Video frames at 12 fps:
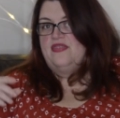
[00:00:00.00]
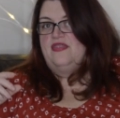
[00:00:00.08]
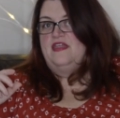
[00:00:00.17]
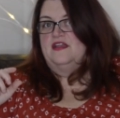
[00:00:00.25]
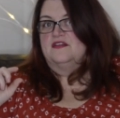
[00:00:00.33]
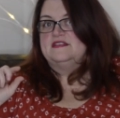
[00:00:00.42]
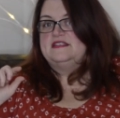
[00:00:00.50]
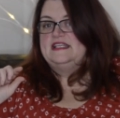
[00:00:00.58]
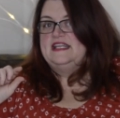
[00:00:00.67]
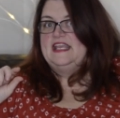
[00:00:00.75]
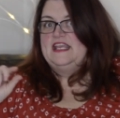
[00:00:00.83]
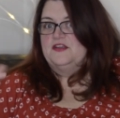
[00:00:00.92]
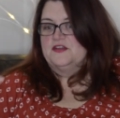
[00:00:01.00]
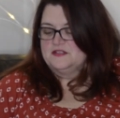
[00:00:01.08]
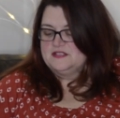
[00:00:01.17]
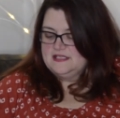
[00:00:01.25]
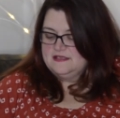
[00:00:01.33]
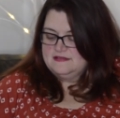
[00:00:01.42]
there's an
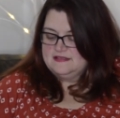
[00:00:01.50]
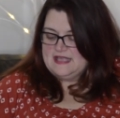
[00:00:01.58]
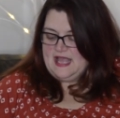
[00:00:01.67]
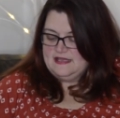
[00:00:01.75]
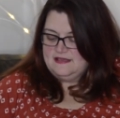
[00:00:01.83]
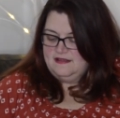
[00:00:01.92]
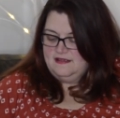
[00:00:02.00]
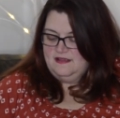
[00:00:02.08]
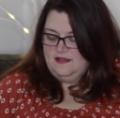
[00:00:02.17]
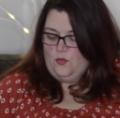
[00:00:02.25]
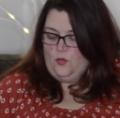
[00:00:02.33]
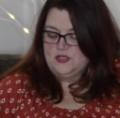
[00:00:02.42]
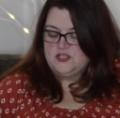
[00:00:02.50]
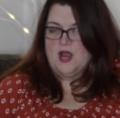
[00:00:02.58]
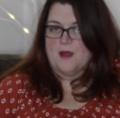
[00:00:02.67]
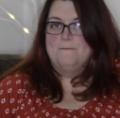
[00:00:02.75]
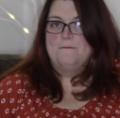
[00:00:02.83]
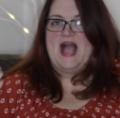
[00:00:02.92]
inert set, which
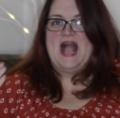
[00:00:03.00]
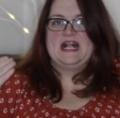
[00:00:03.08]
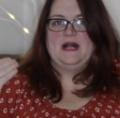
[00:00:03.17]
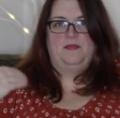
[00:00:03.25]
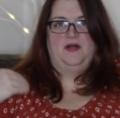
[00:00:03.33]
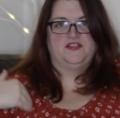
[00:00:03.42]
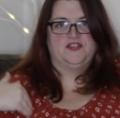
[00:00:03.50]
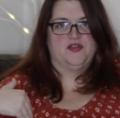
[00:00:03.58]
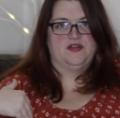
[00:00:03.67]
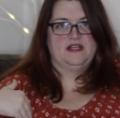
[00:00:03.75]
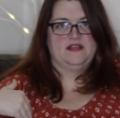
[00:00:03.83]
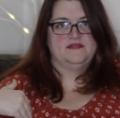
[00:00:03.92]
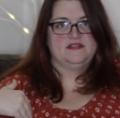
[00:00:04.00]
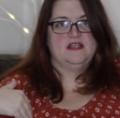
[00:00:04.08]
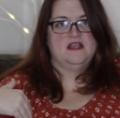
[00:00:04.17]
are backup alternatives.